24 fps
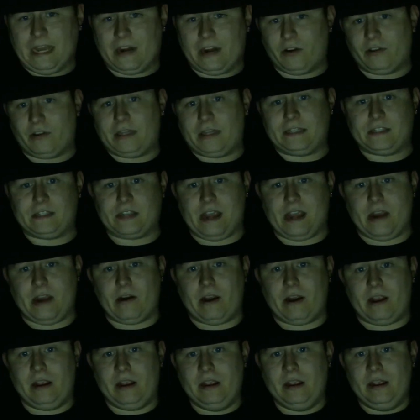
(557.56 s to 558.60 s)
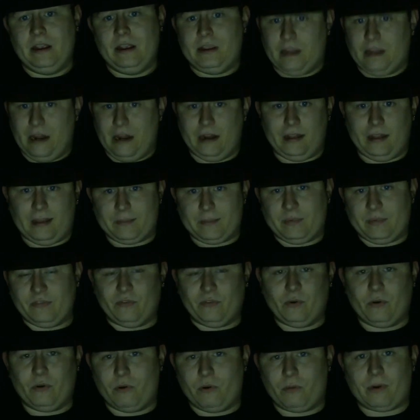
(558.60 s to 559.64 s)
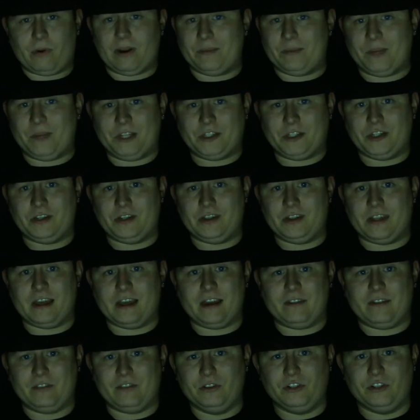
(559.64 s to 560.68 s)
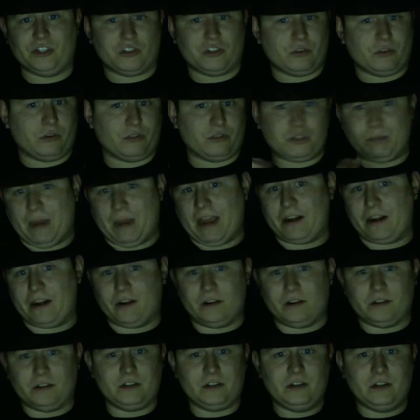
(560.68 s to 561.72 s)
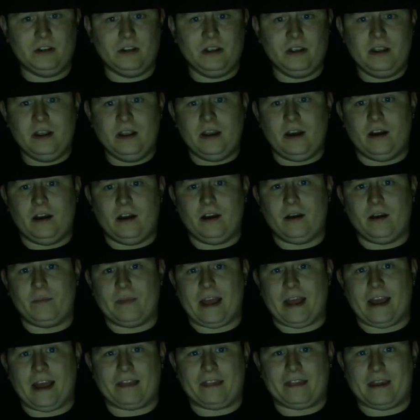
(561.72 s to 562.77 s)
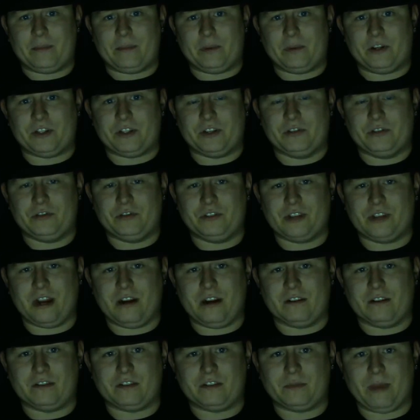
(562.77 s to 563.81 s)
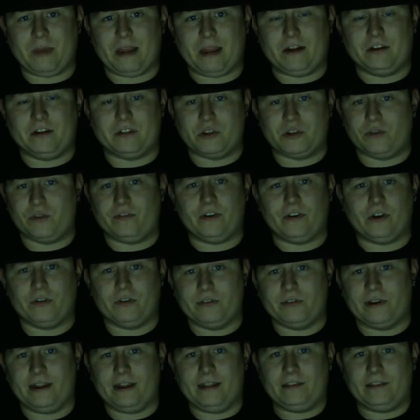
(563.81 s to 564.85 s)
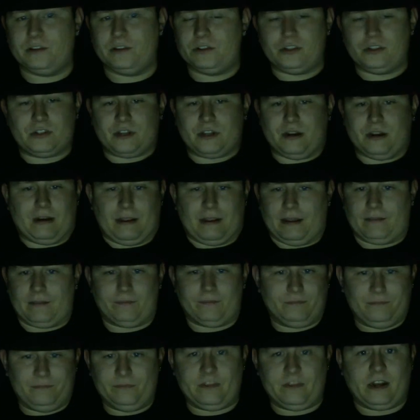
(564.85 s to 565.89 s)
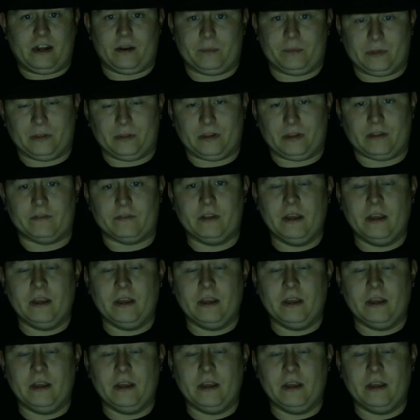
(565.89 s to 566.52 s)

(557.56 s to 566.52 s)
all that scary. Kind of like before when I mentioned that if you just throw spiders at that person who's scared of spiders over and over again, they're just going to get fed up and leave.